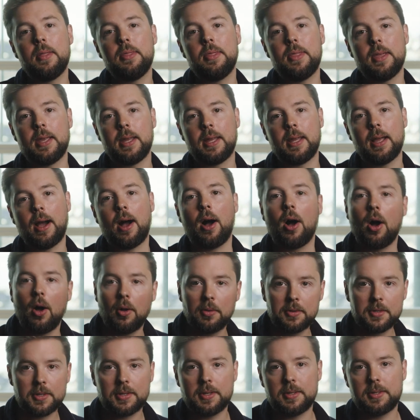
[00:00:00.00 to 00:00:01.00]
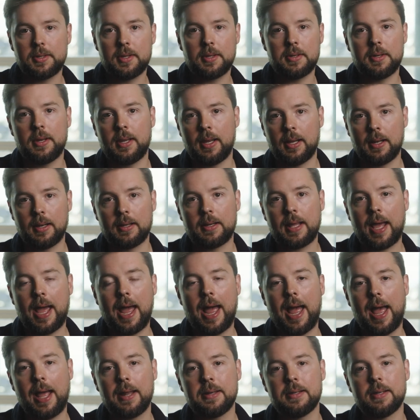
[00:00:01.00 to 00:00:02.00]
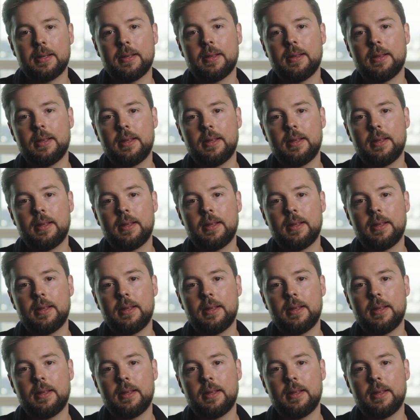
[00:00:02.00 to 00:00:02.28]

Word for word: the answers that Neil had had